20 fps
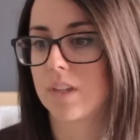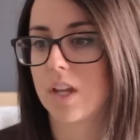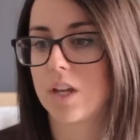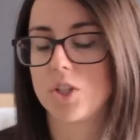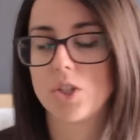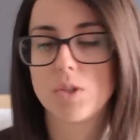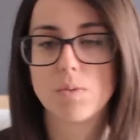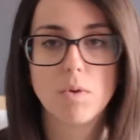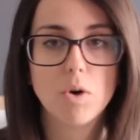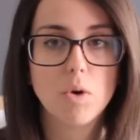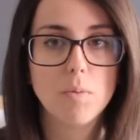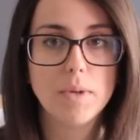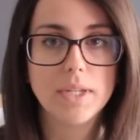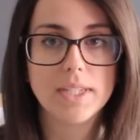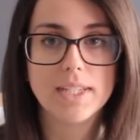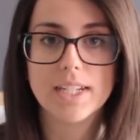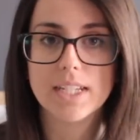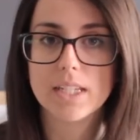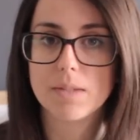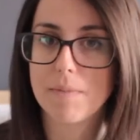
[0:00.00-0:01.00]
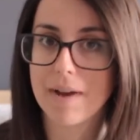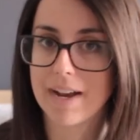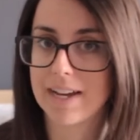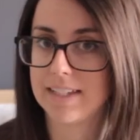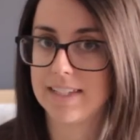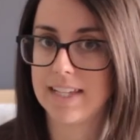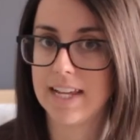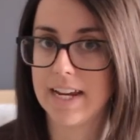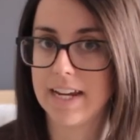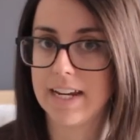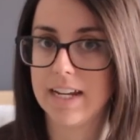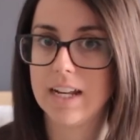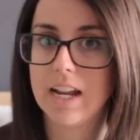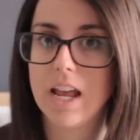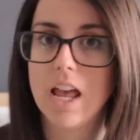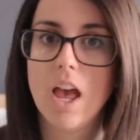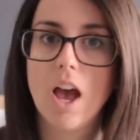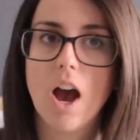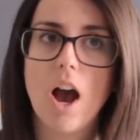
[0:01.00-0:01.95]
small business magazine.